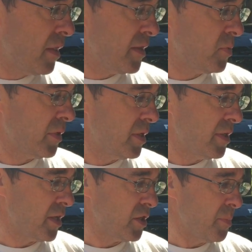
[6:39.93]
this one
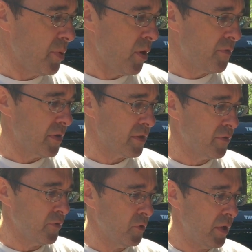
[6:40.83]
is actually
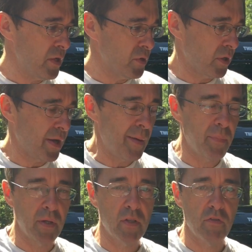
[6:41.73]
perfect for any sort of
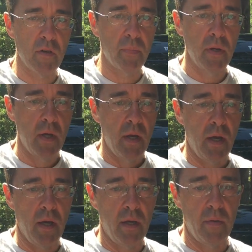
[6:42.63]
camping trip,
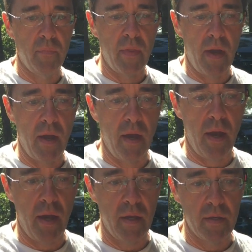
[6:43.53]

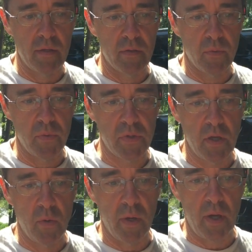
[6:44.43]
and
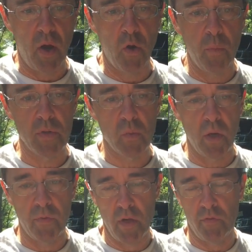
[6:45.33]
also at home as
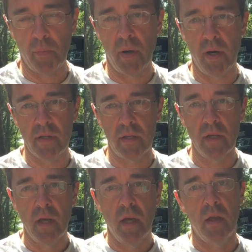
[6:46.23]
well. If you have a
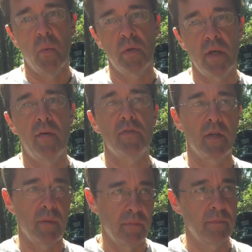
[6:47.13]
party, you want to have
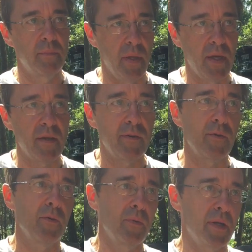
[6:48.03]
some beer
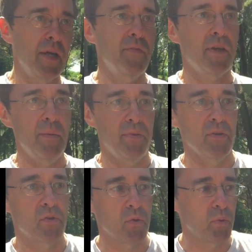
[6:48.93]
or whatever, keep
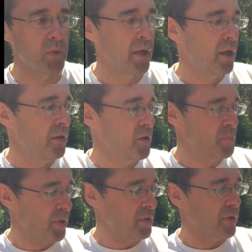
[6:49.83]
things cool, you
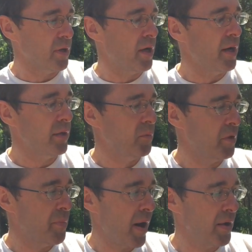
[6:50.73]
just put it into the garden
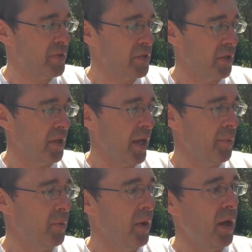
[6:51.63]
with a power extension
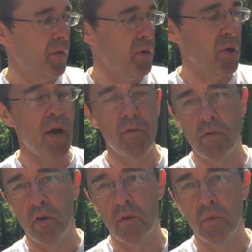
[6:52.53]
cable, then you have
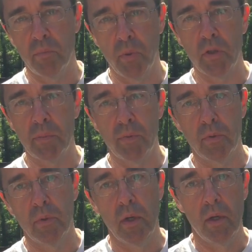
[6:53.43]
your own
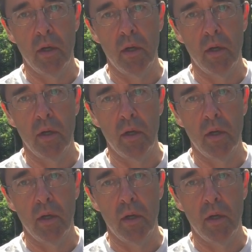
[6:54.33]
portable